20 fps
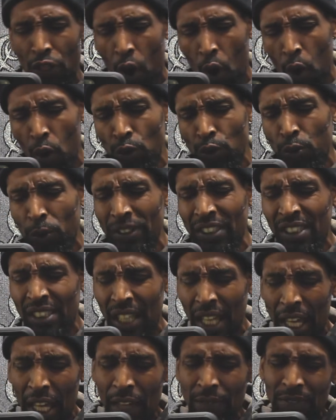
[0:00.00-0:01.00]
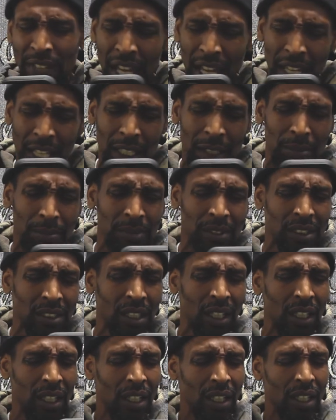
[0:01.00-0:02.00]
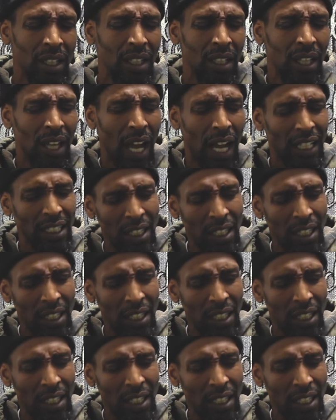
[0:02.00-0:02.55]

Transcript: those with slave names. I